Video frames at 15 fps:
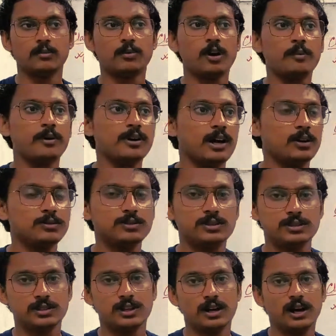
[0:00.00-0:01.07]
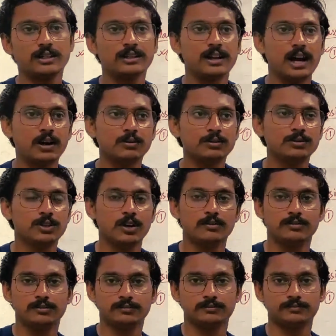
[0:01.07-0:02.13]
Proper nouns are the nouns
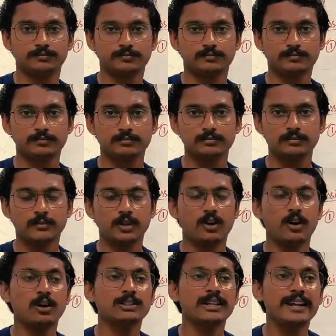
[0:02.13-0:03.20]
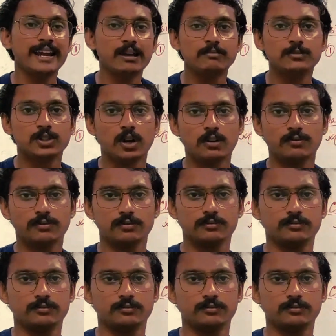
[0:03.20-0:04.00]
of or the names of